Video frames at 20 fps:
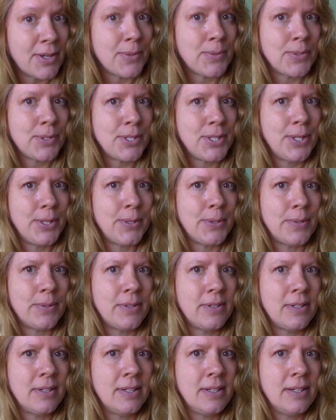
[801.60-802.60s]
those two
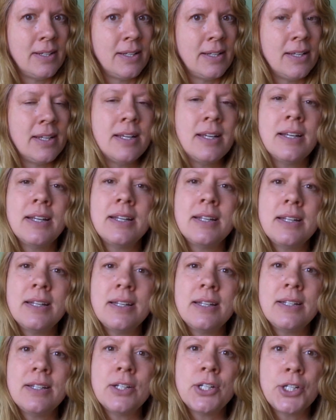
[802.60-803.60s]

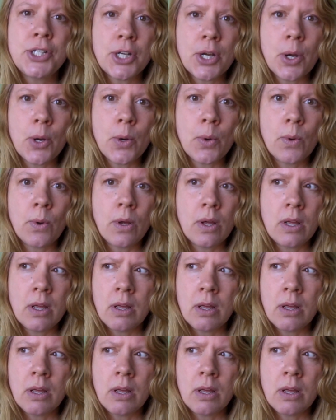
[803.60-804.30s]
to show